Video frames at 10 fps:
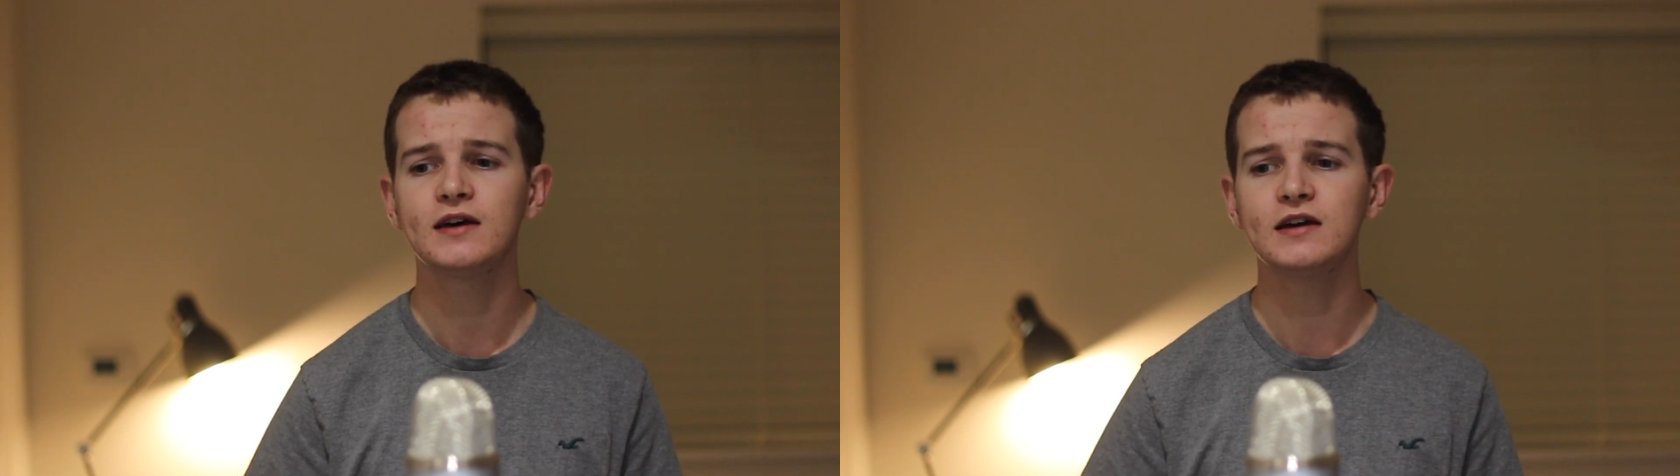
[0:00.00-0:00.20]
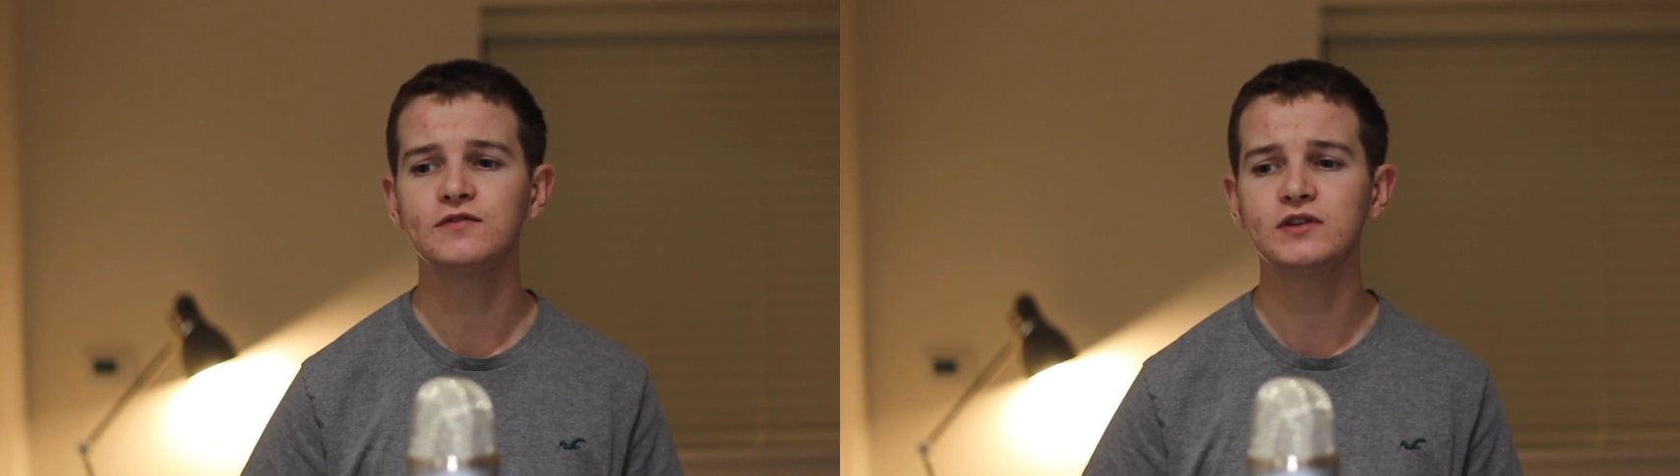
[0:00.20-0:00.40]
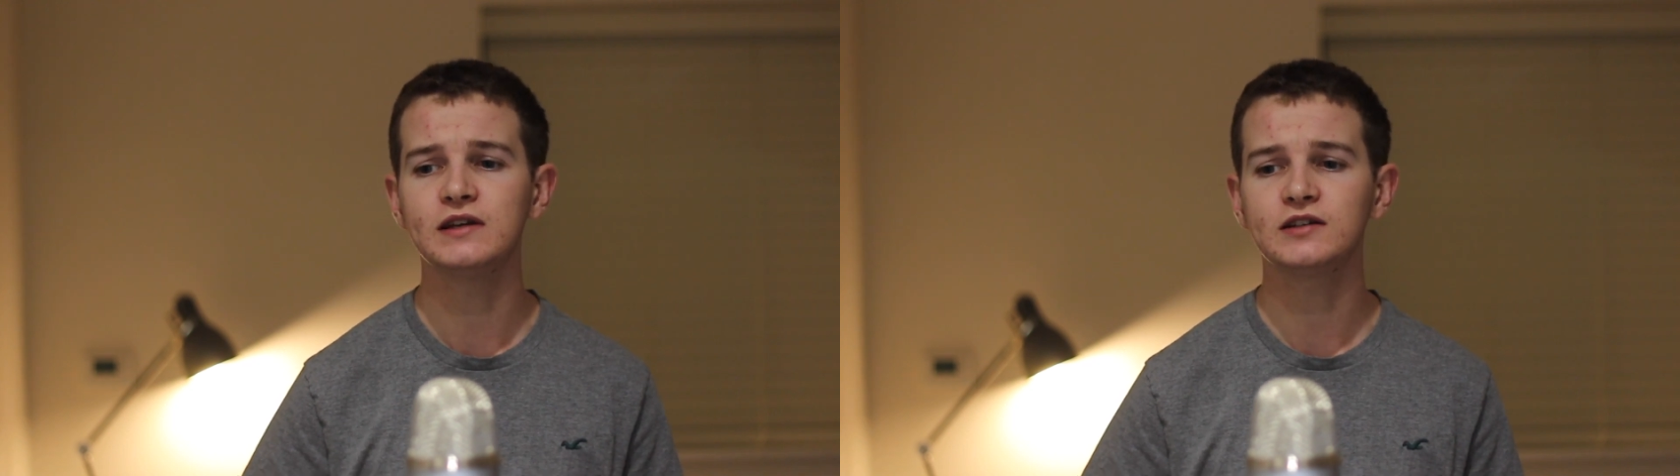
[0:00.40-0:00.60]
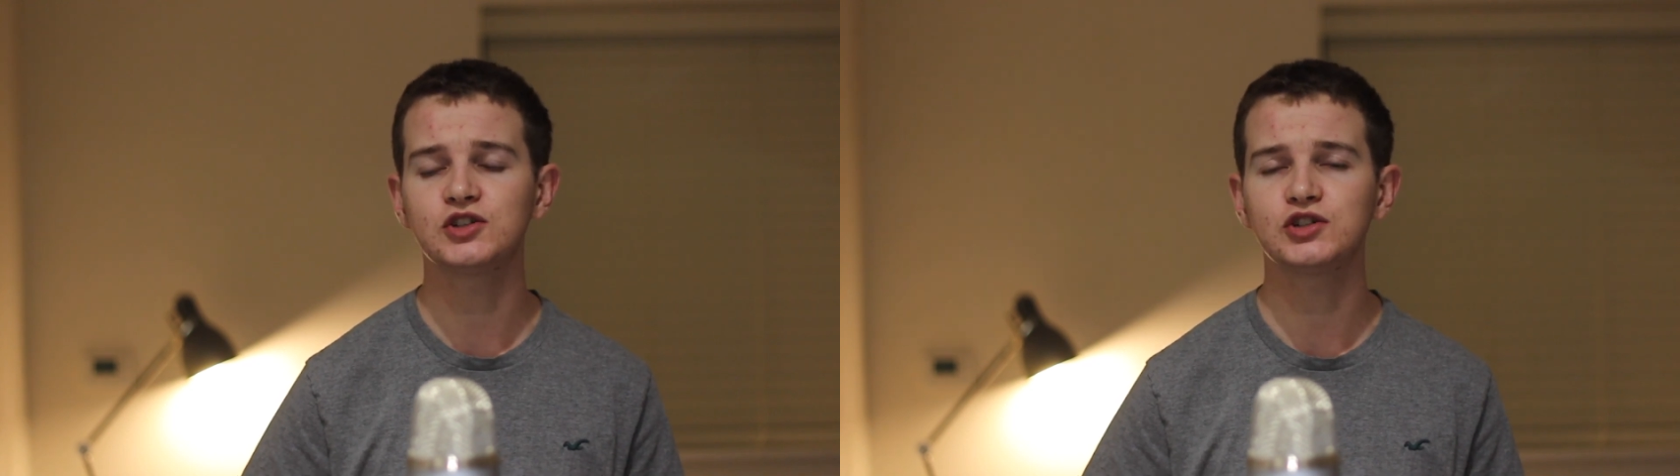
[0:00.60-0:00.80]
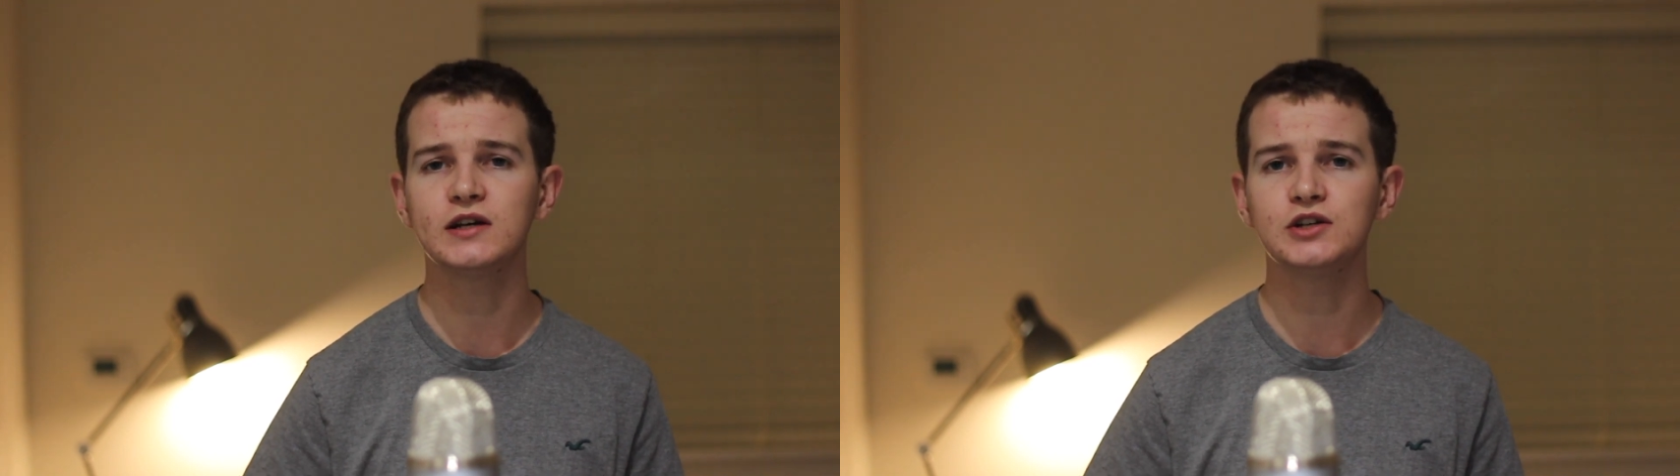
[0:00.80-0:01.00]
if the
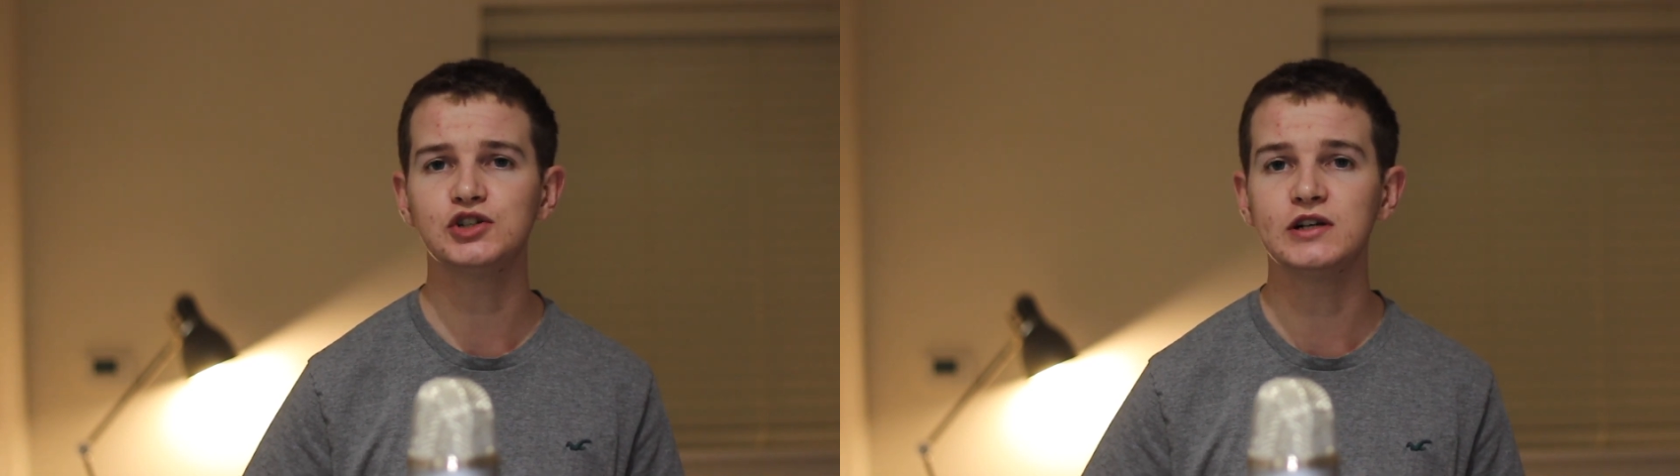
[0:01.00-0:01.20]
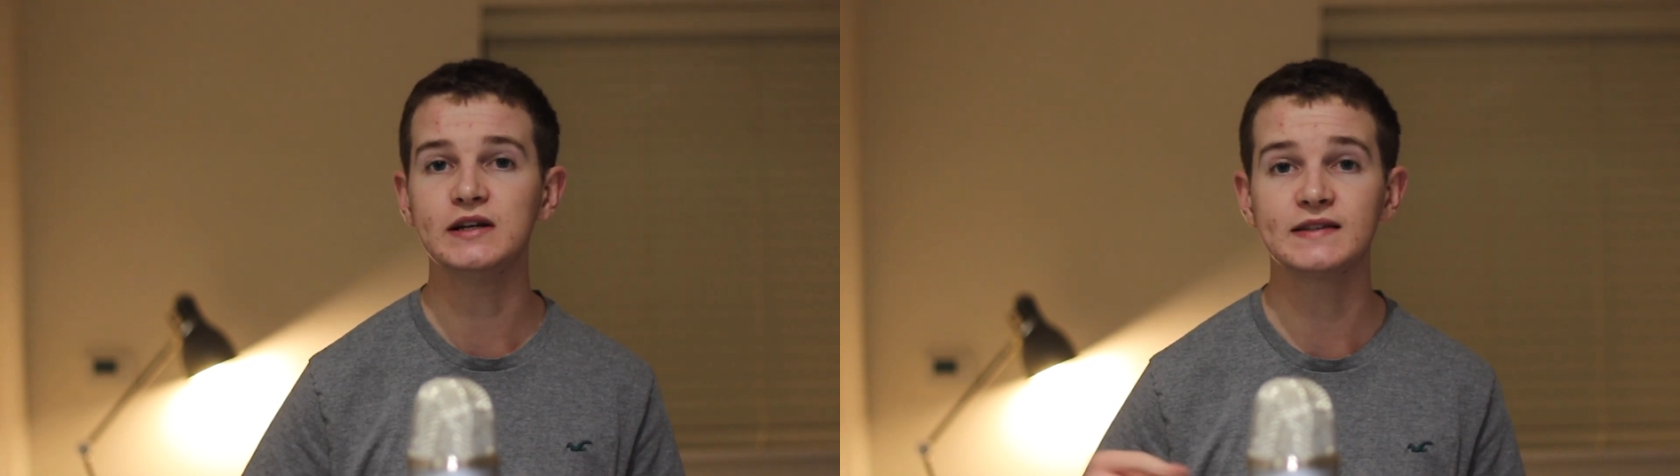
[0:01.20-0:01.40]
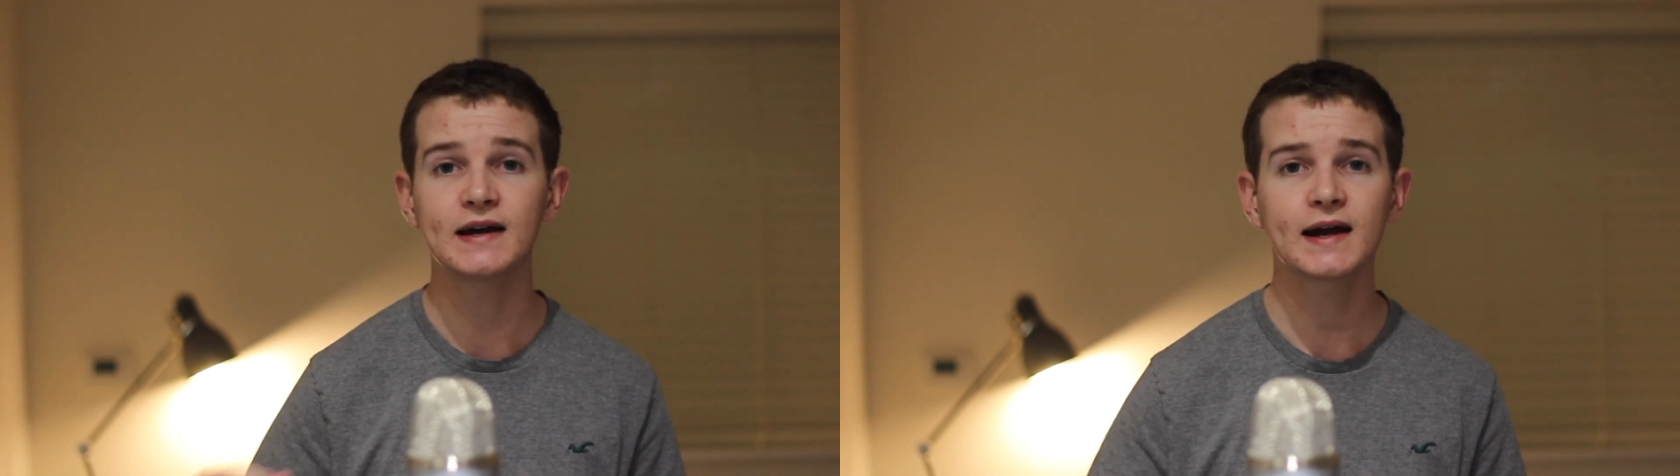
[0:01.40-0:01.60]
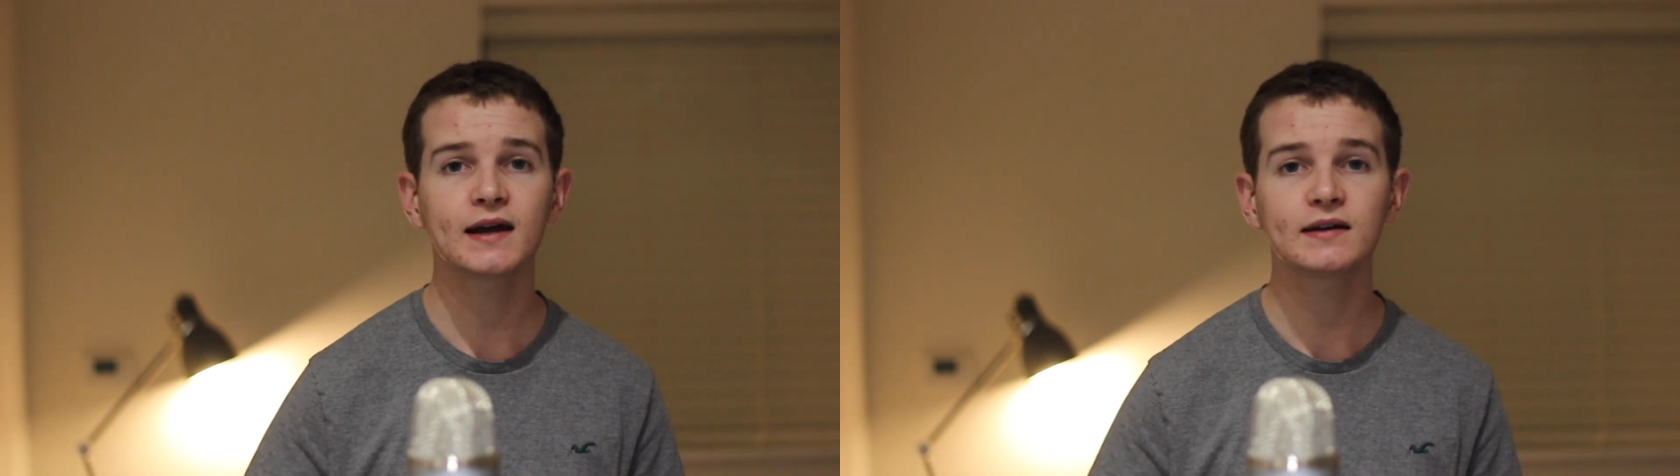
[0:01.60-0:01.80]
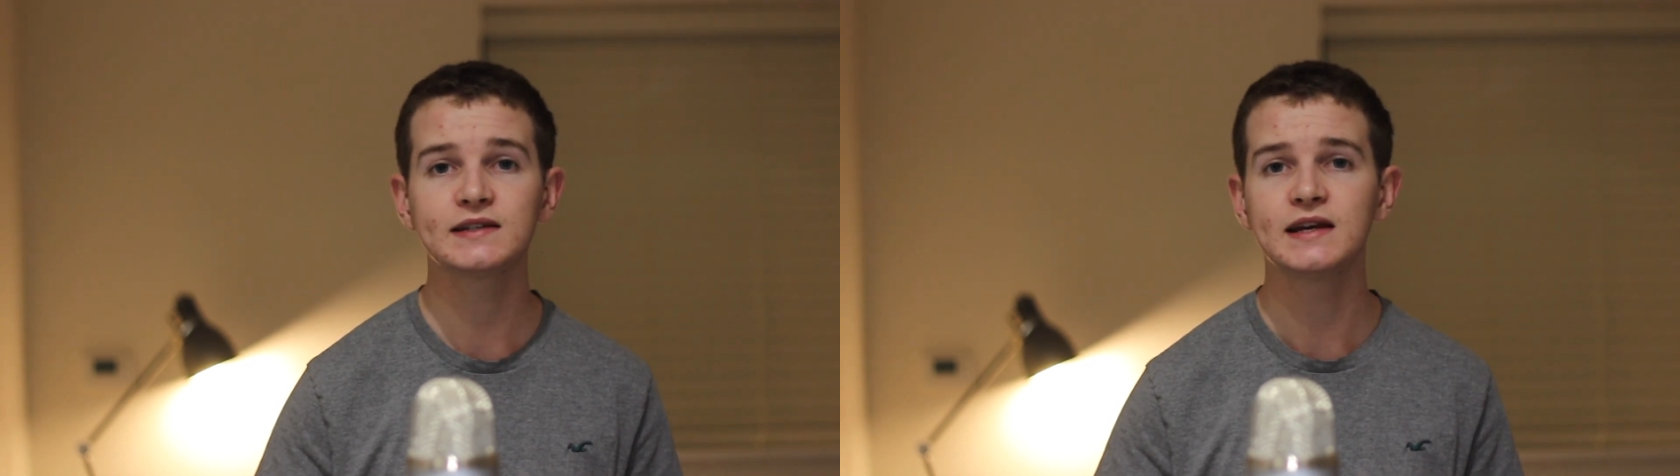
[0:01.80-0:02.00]
exchange is
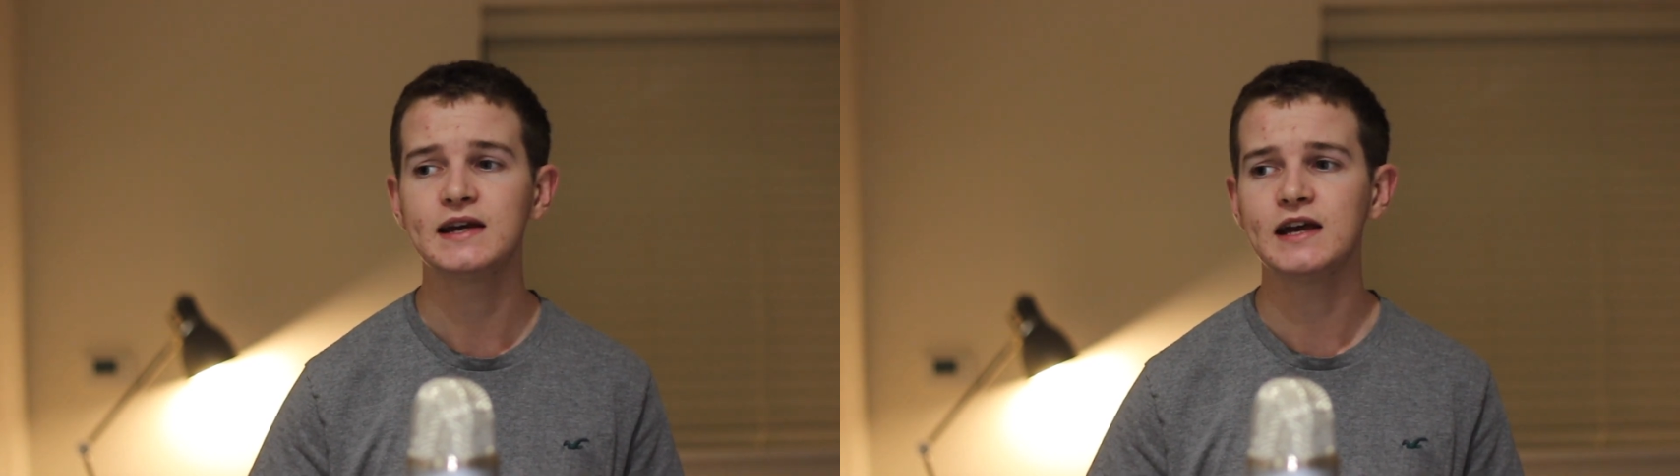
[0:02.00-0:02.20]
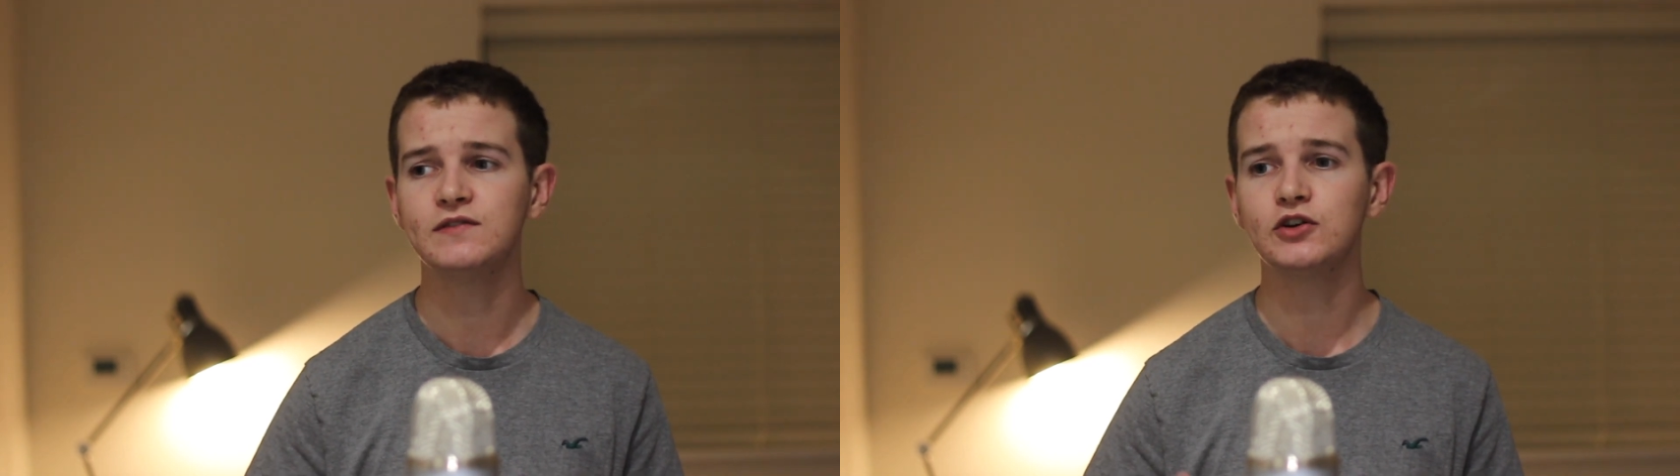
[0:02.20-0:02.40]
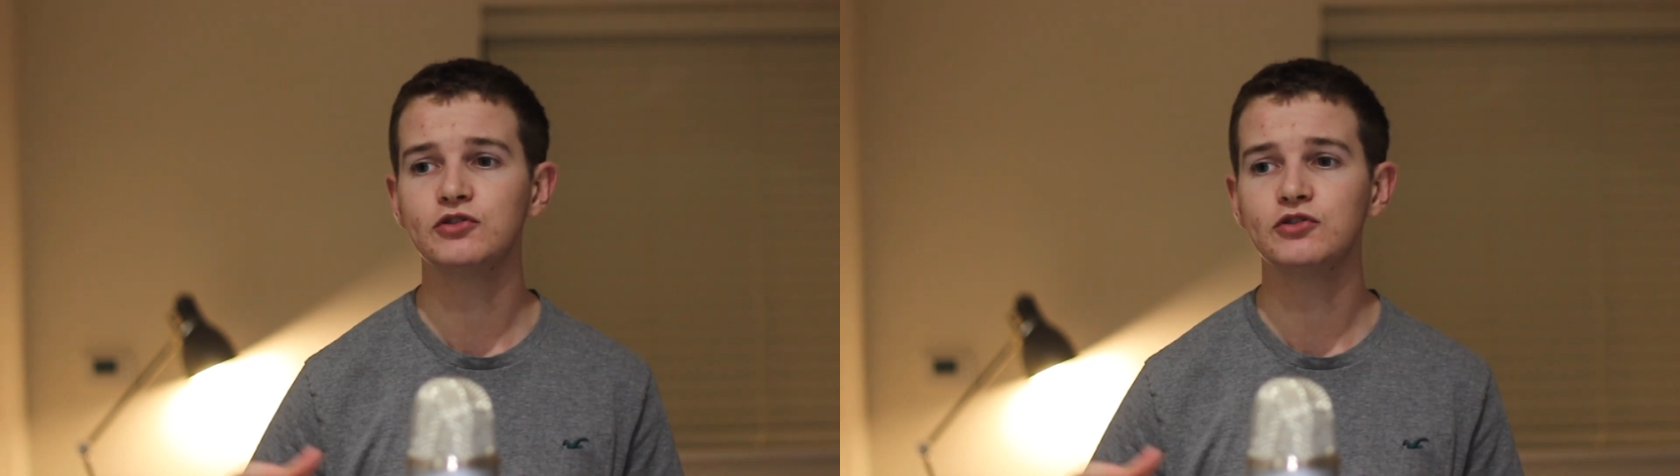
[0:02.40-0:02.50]
hacked, if it